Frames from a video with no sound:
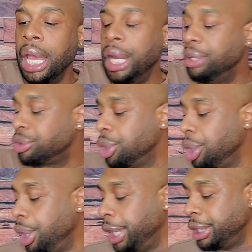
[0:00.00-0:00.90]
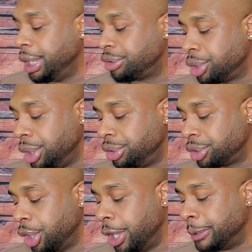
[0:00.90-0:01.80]
It is good. It's good.
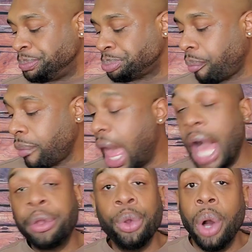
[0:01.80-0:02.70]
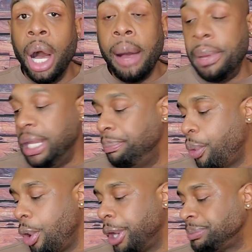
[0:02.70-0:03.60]
It's good. I grew up eating
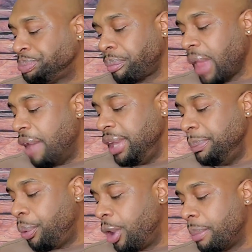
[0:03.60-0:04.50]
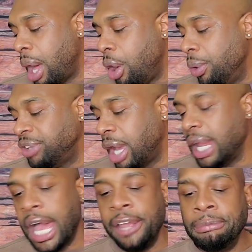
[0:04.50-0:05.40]
pork. I've eaten pork my whole
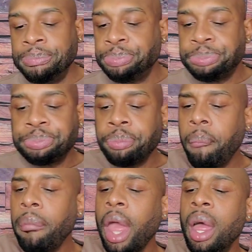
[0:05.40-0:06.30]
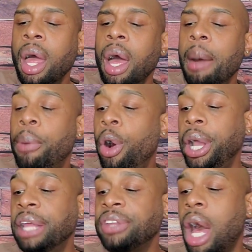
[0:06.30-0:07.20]
entire life.
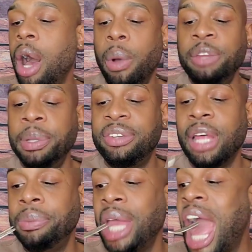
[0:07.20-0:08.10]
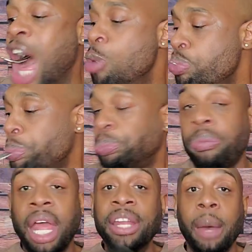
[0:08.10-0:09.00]
Pork has always been something
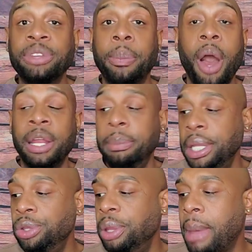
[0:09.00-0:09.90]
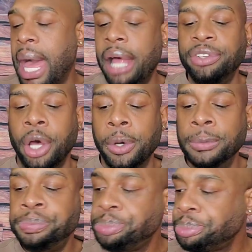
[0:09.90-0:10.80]
that was a part of the menu in my household.